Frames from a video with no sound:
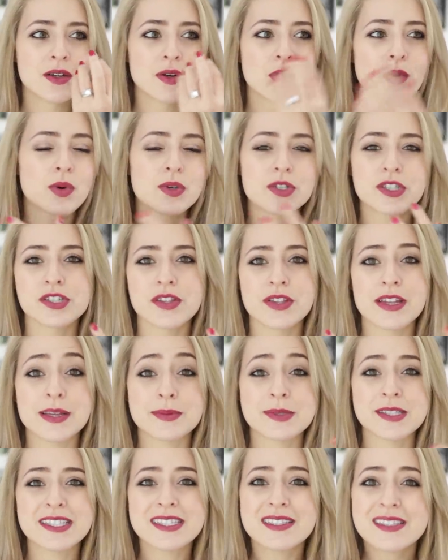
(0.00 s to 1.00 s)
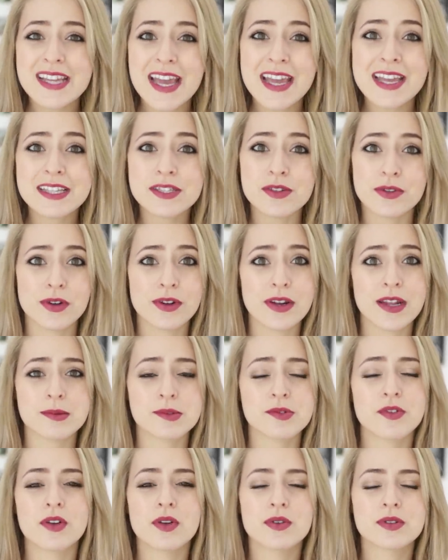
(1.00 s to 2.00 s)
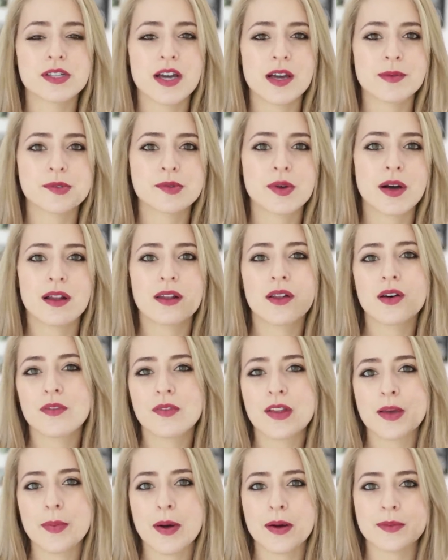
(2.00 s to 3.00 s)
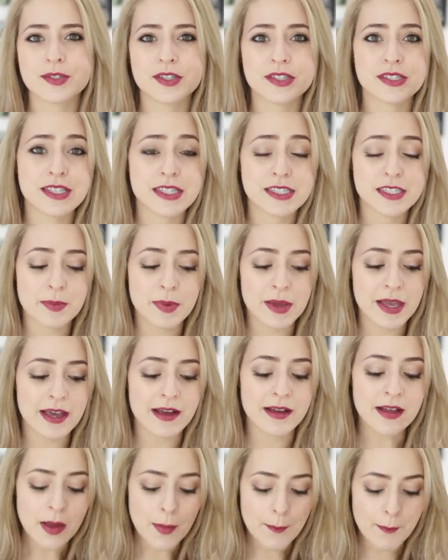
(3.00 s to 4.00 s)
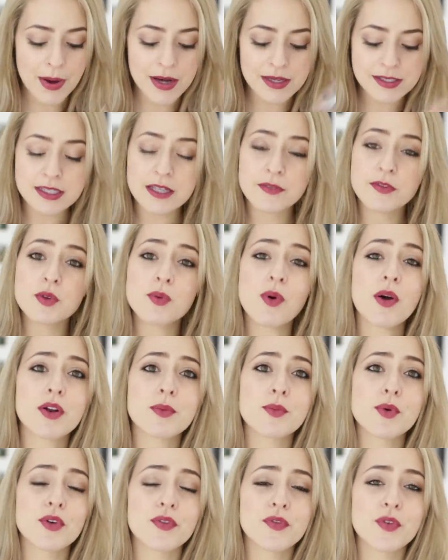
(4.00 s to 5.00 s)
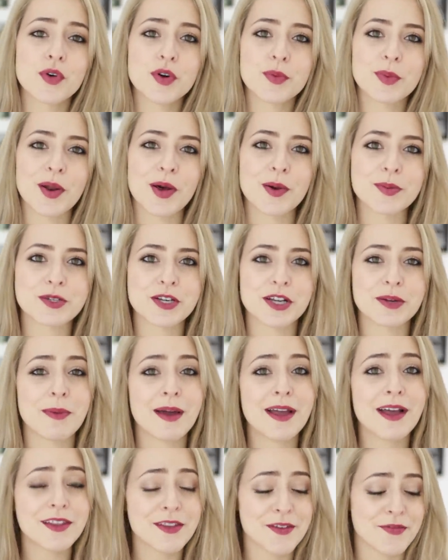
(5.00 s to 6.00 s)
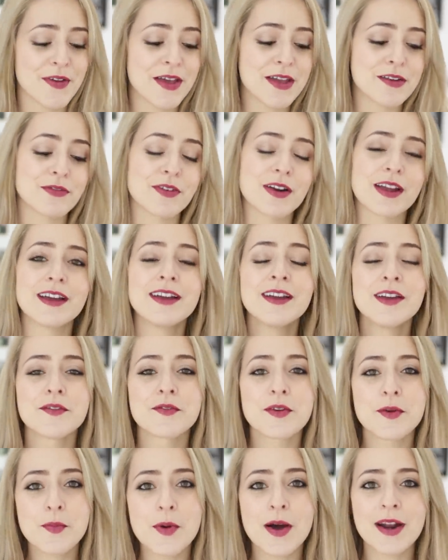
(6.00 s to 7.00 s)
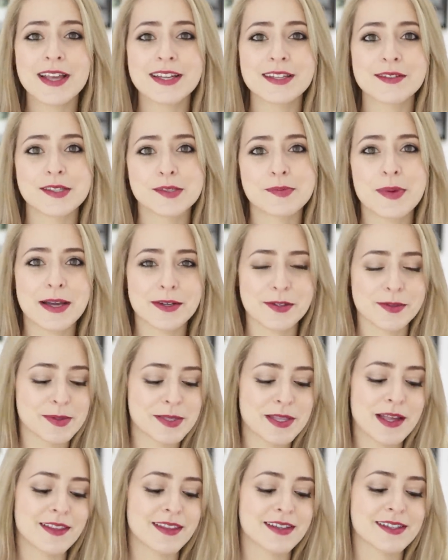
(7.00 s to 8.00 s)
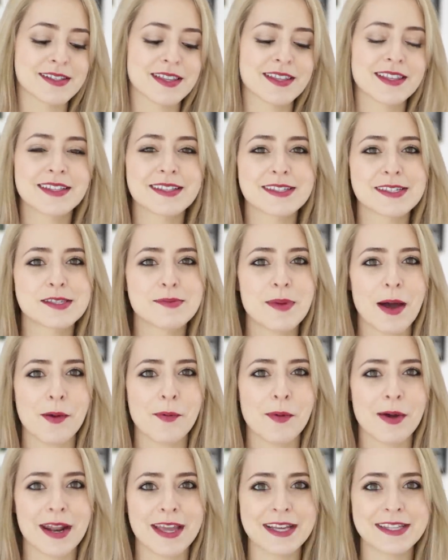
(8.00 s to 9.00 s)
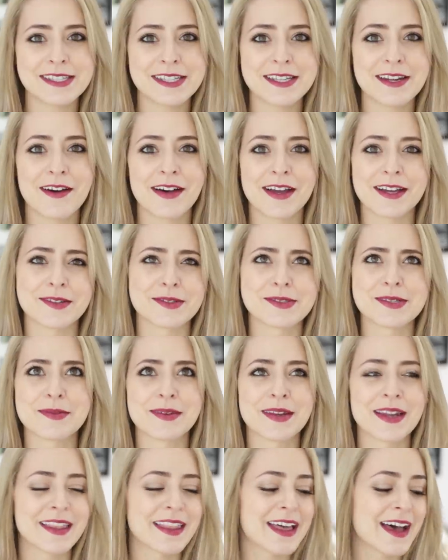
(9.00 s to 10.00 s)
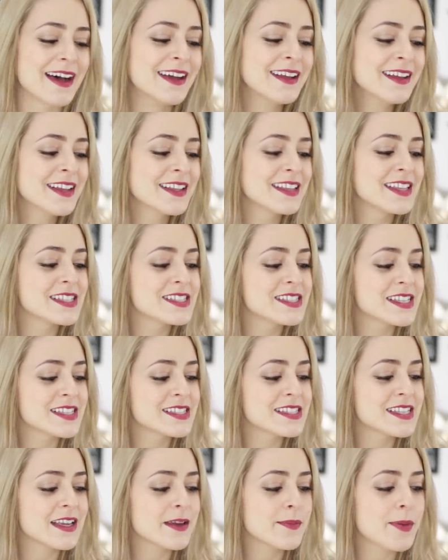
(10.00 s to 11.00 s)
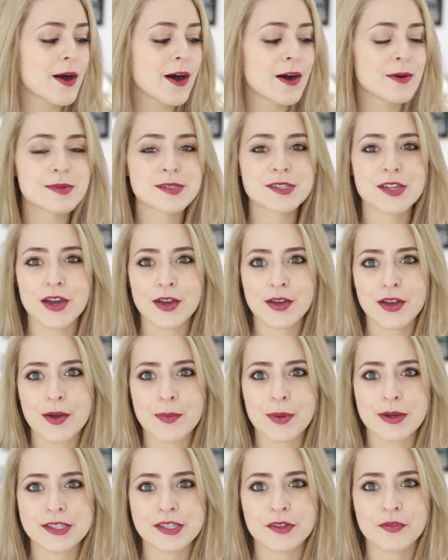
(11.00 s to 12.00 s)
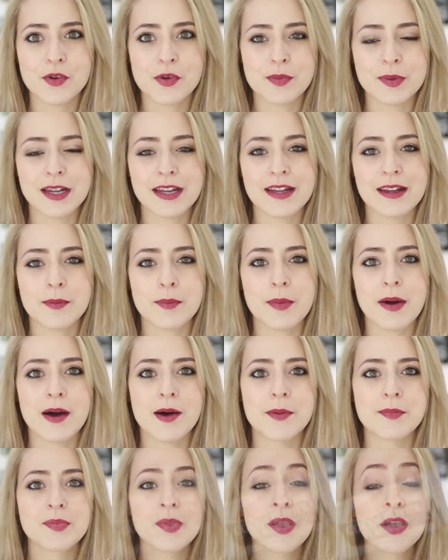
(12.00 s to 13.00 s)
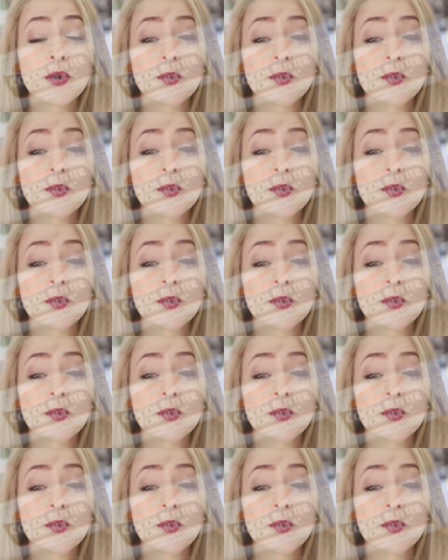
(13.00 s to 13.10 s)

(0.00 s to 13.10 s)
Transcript: gorgeous on the lips. It stays on your lips for a long time as well. A lot of lip balms just disappear. But if you want a more affordable option, my other favourite, from one end of the spectrum to the other, because I think this is about £189 or something like that, this is the Palmer's Cocoa Butter Formula Lip Balm,